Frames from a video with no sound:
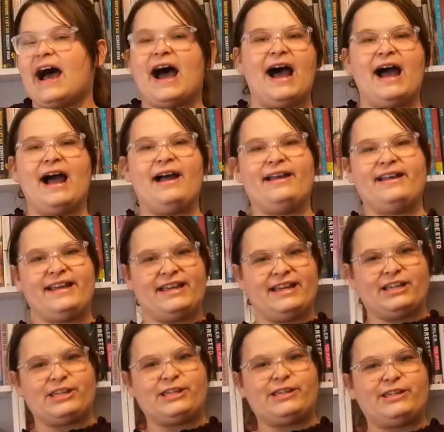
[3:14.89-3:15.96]
I
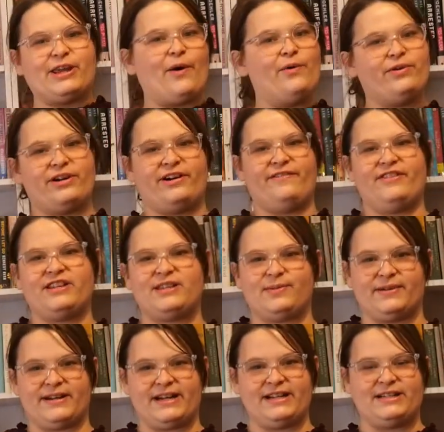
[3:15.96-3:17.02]
get so nervous
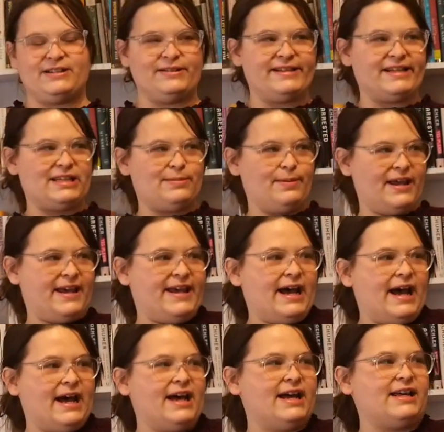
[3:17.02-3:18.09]
when I do this
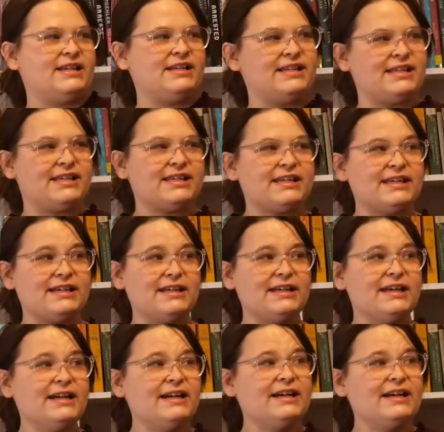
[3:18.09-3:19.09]
because